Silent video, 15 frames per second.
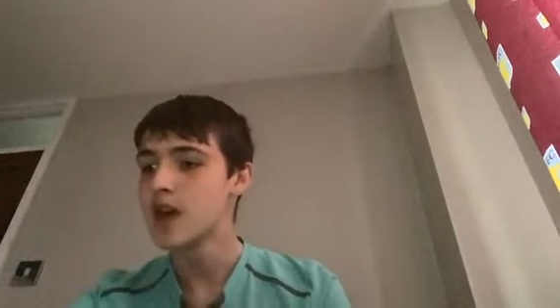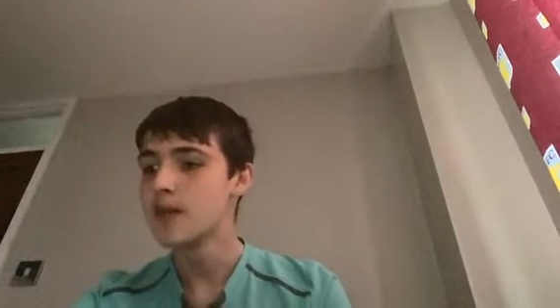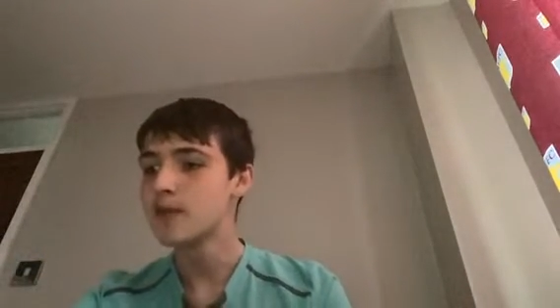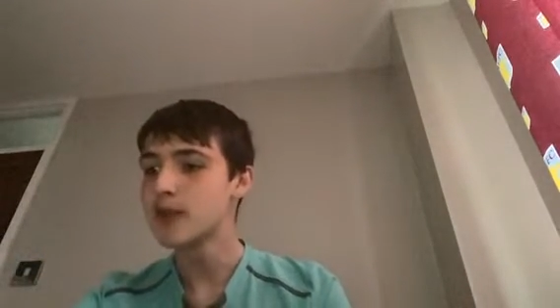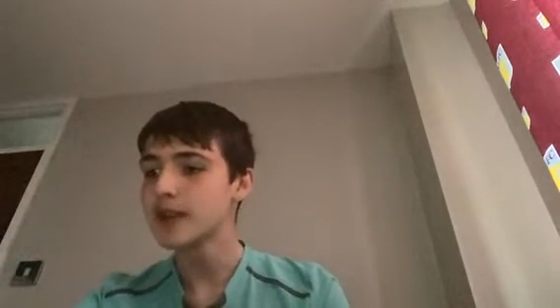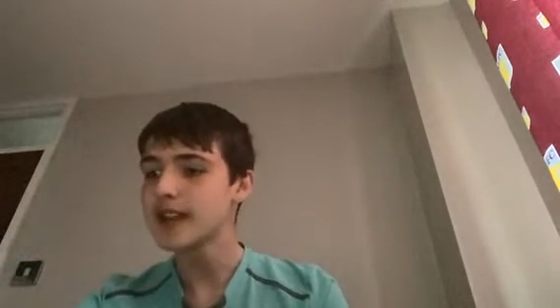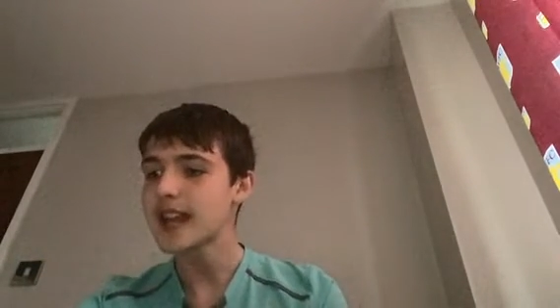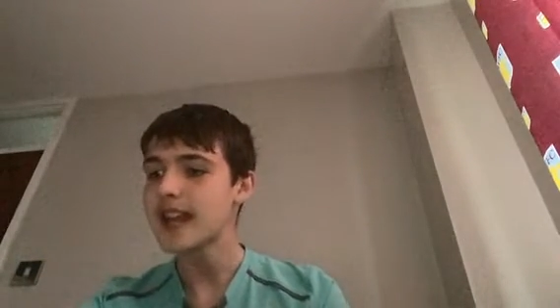
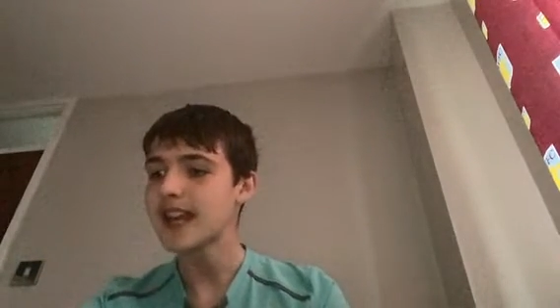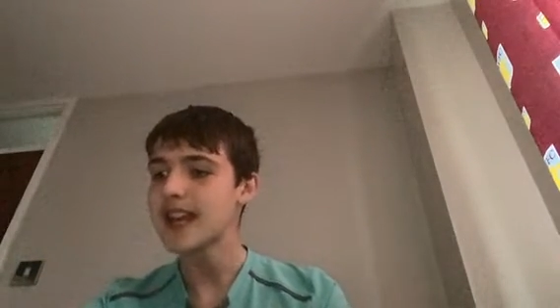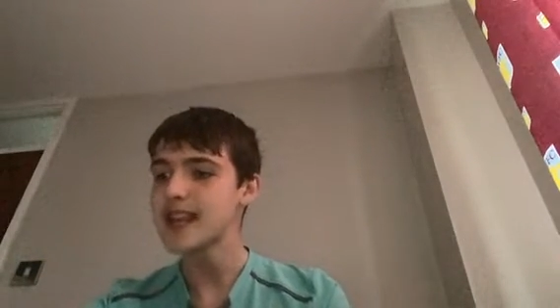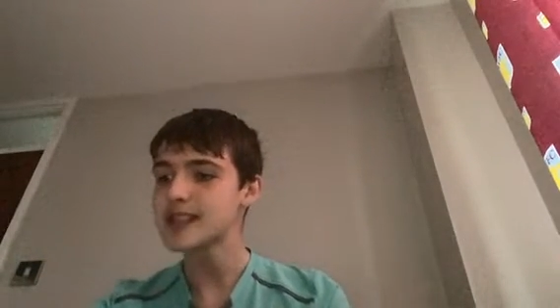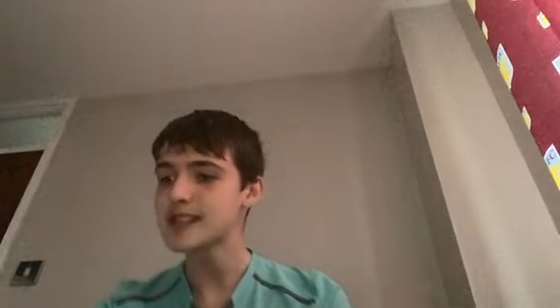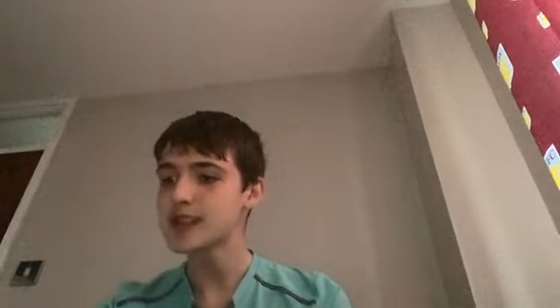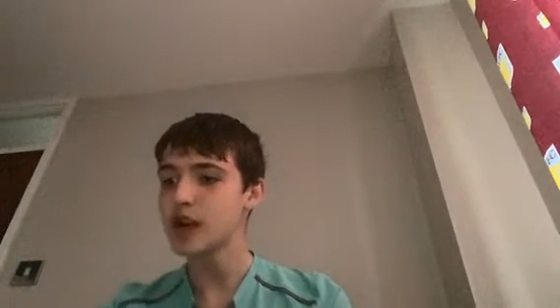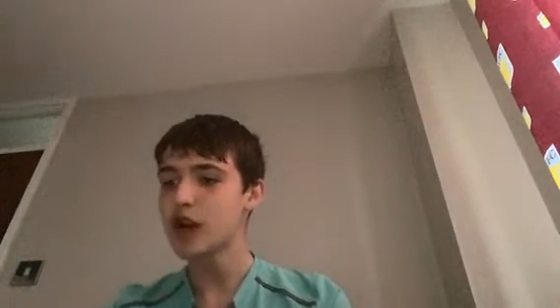But then
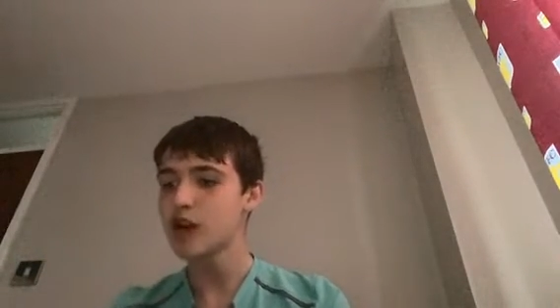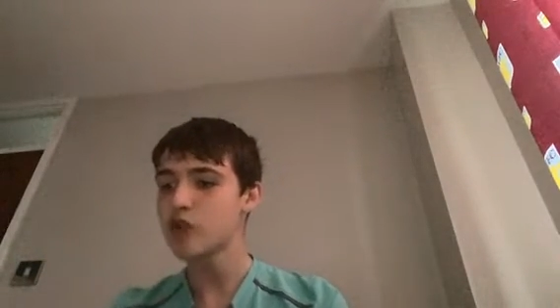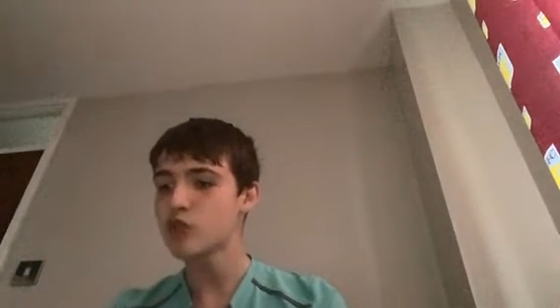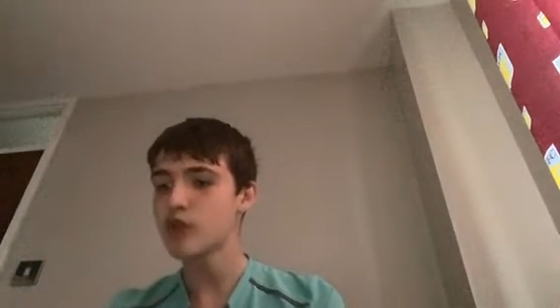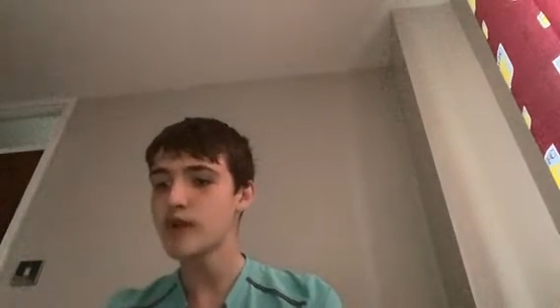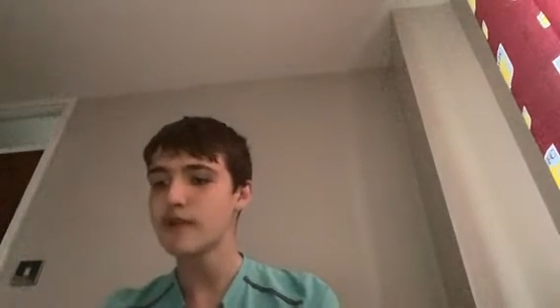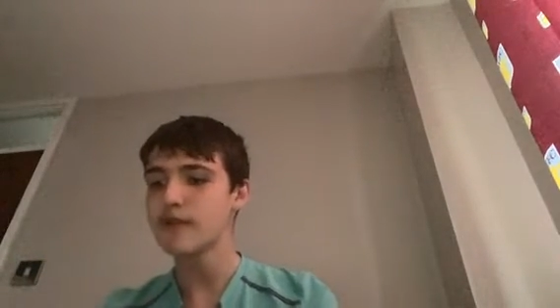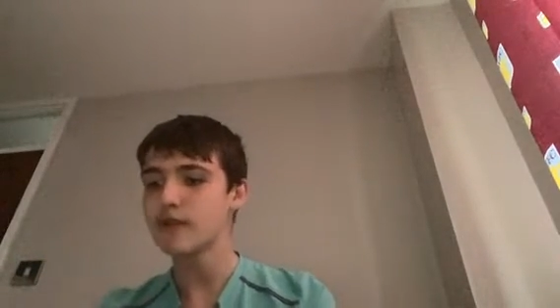let's start
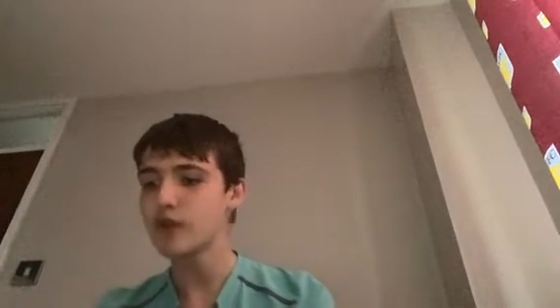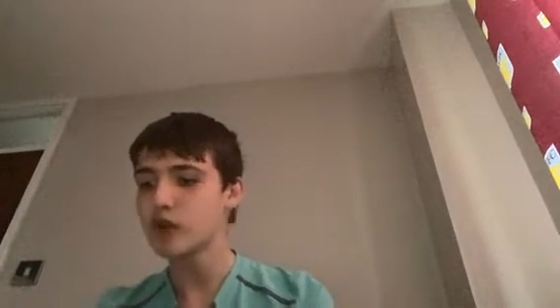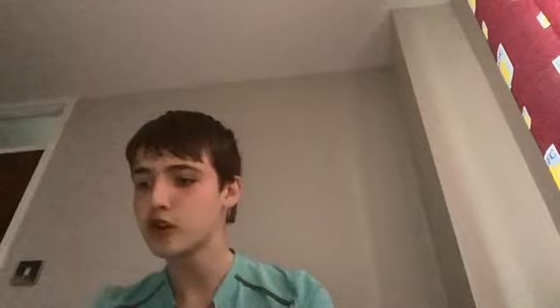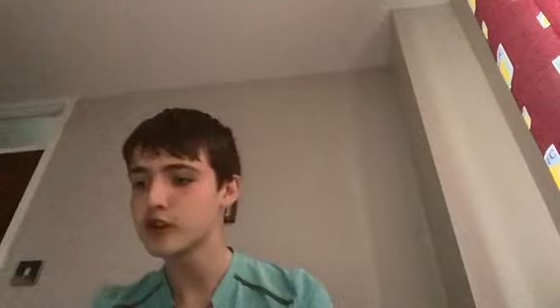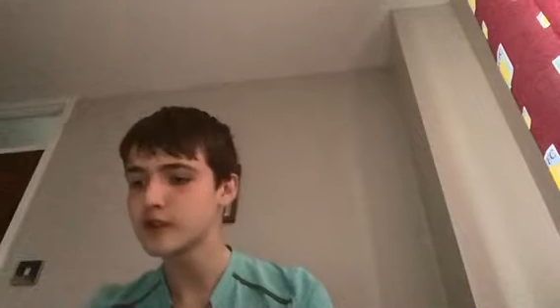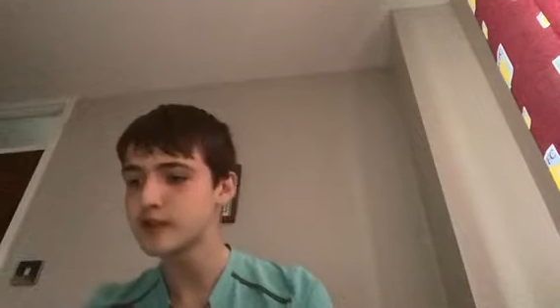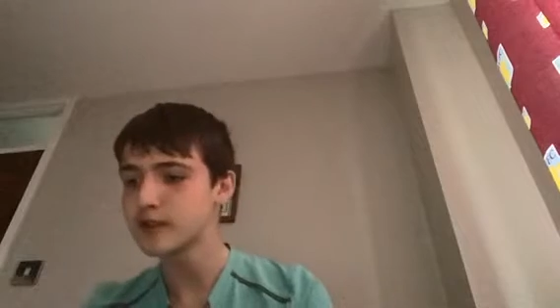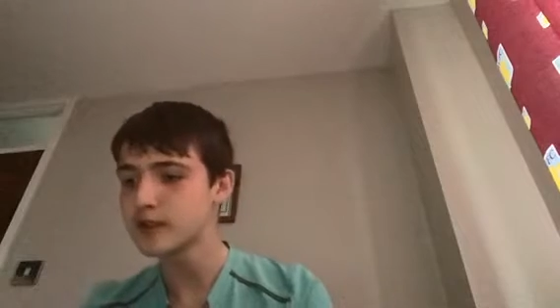with
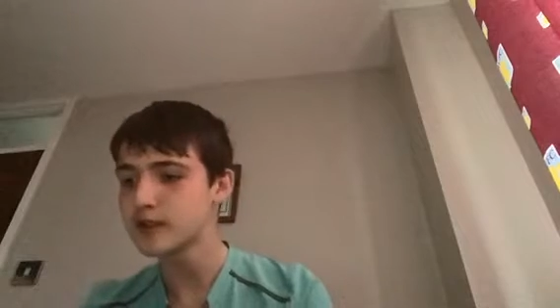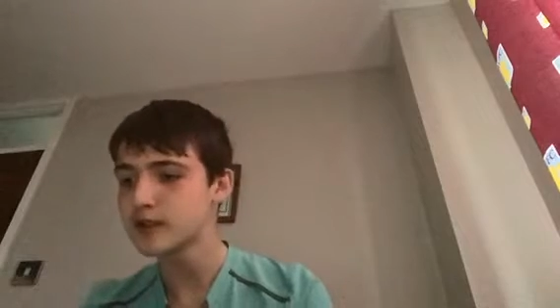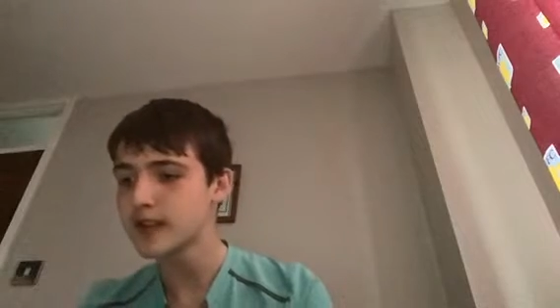Huddersfield.